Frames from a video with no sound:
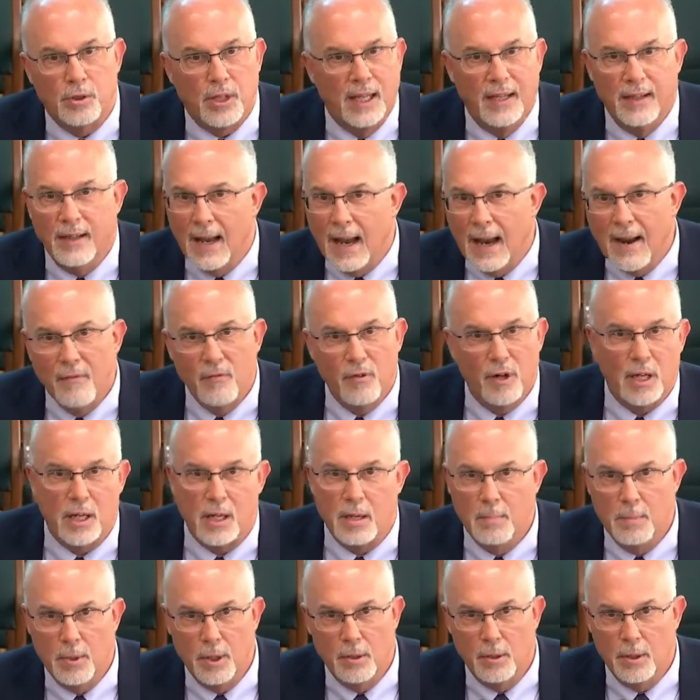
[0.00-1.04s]
in every
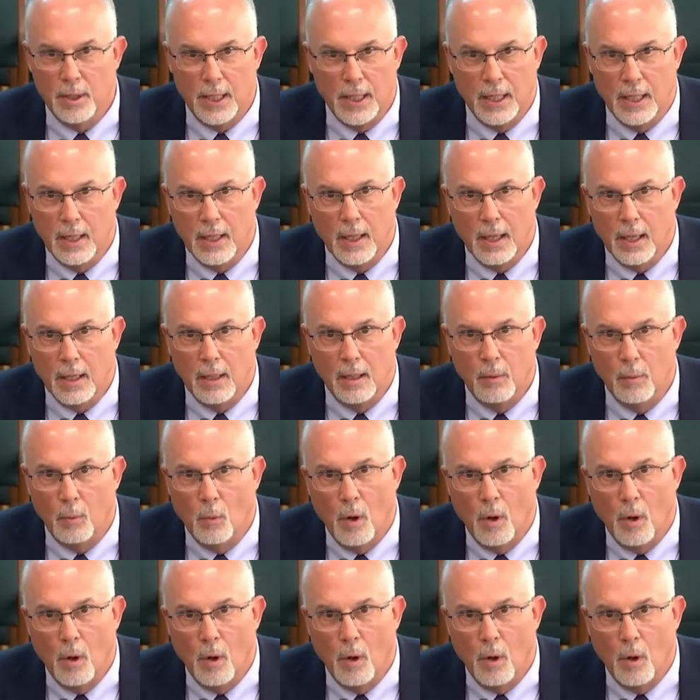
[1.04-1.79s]
community in